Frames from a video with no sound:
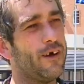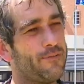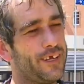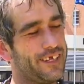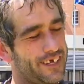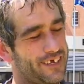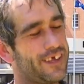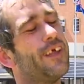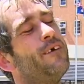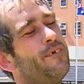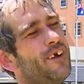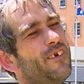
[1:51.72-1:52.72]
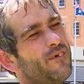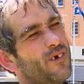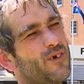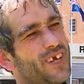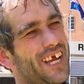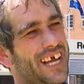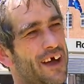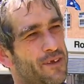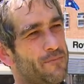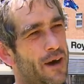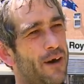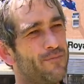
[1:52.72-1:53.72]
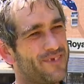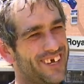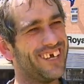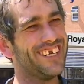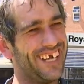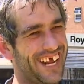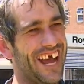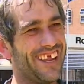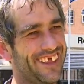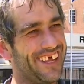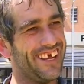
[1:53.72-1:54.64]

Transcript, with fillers: I think this is a real kick up the bum to get out of